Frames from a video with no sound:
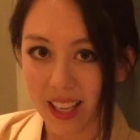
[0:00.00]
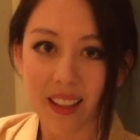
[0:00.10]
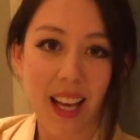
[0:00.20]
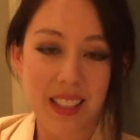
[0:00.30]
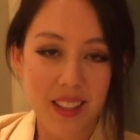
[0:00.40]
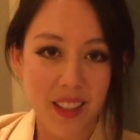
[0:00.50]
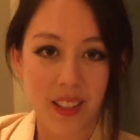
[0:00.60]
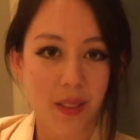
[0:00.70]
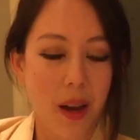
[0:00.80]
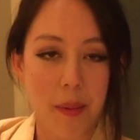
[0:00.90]
And lastly,
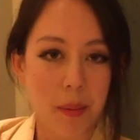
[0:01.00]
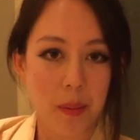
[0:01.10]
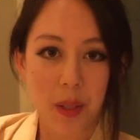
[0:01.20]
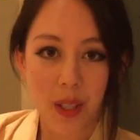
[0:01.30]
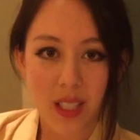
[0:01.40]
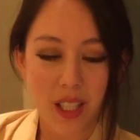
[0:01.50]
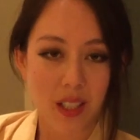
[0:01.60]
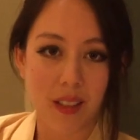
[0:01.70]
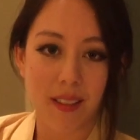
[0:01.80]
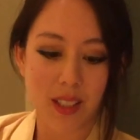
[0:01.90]
to wrap up the beauty
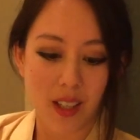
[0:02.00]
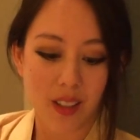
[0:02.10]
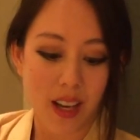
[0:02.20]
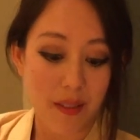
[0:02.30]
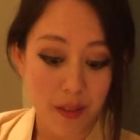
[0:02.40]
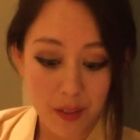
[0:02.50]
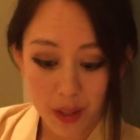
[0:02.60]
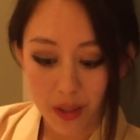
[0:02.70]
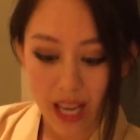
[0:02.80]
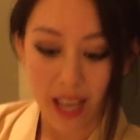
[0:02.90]
section of this haul, I have a
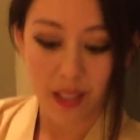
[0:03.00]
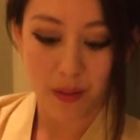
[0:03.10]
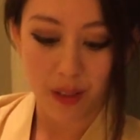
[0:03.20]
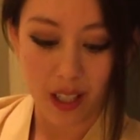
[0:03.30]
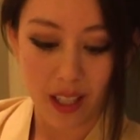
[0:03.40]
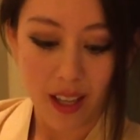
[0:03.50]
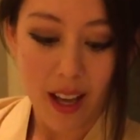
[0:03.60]
few tax-free